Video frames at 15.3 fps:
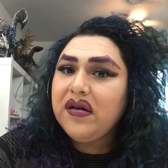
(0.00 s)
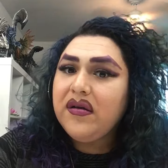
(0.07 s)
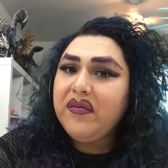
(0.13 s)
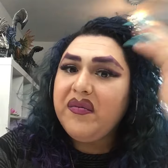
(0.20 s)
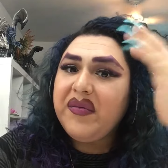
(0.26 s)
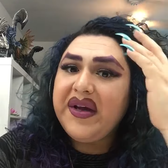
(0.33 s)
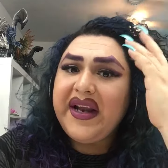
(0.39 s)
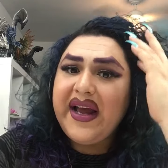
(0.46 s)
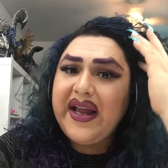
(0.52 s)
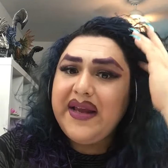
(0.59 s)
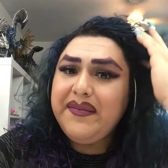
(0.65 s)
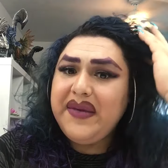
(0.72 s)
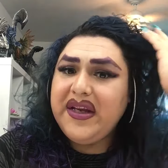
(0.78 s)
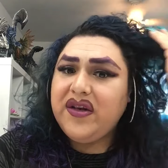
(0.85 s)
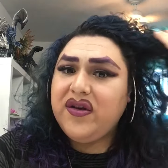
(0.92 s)
But I
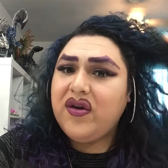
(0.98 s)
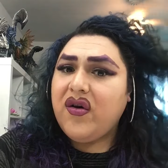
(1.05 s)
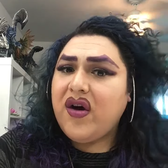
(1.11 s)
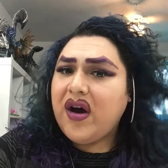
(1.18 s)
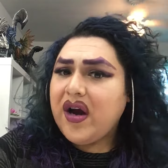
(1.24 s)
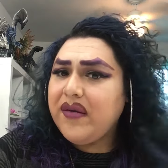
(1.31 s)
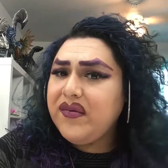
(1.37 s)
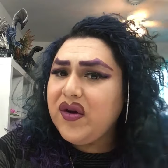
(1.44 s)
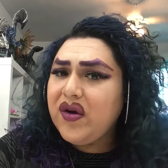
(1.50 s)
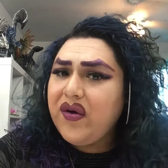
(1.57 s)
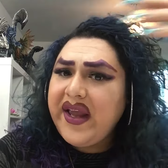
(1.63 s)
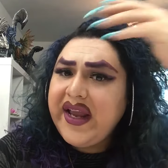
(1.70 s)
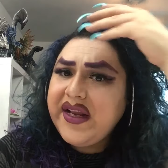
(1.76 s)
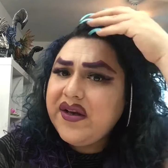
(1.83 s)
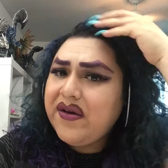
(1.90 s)
mean no harm, no
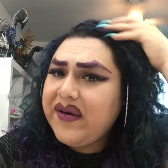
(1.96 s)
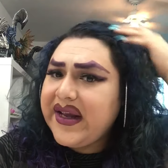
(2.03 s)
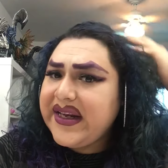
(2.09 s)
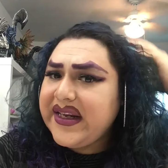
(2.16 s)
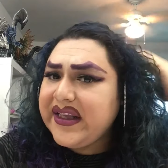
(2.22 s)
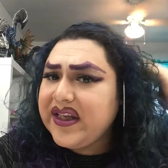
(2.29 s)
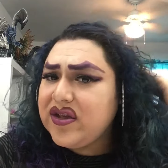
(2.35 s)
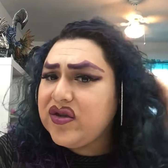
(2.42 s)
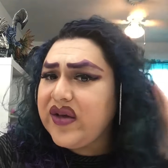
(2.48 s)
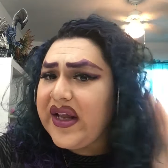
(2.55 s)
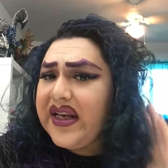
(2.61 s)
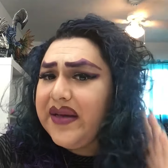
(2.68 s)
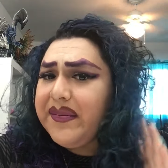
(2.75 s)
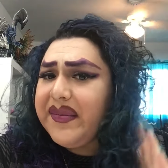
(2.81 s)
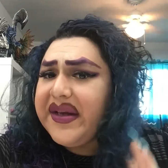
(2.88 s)
hate, no anything to
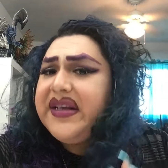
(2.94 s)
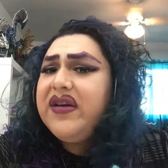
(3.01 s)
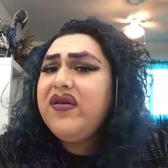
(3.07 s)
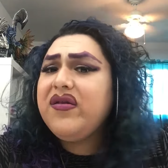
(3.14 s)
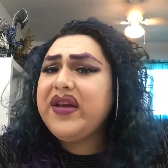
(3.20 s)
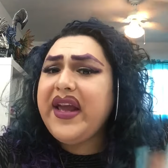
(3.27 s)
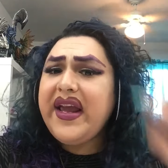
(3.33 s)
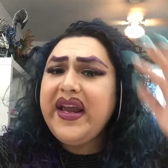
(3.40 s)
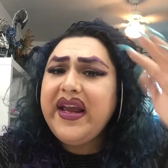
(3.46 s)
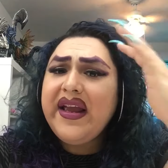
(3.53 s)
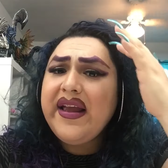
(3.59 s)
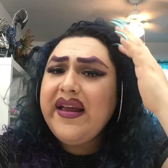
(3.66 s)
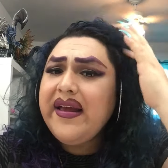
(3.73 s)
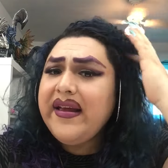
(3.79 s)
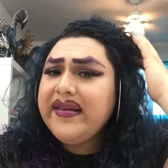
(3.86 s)
anybody. Okay?
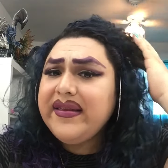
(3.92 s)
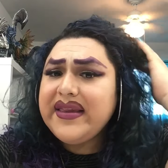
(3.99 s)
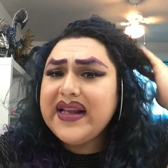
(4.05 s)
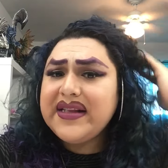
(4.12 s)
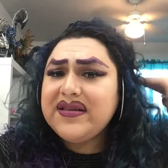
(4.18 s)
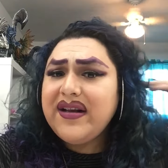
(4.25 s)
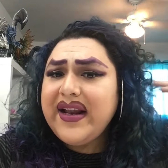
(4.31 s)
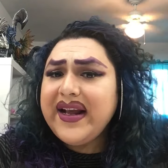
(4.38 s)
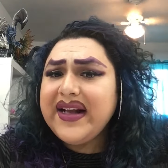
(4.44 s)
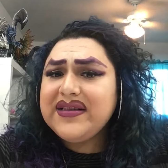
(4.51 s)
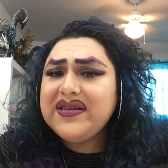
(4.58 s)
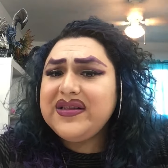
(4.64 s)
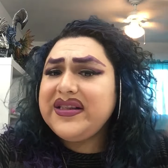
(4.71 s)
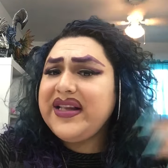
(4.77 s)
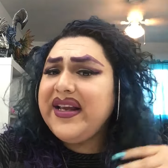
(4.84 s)
That's all I got
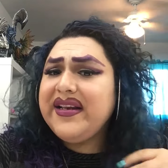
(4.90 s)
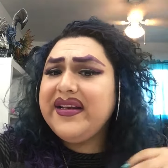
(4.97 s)
to say.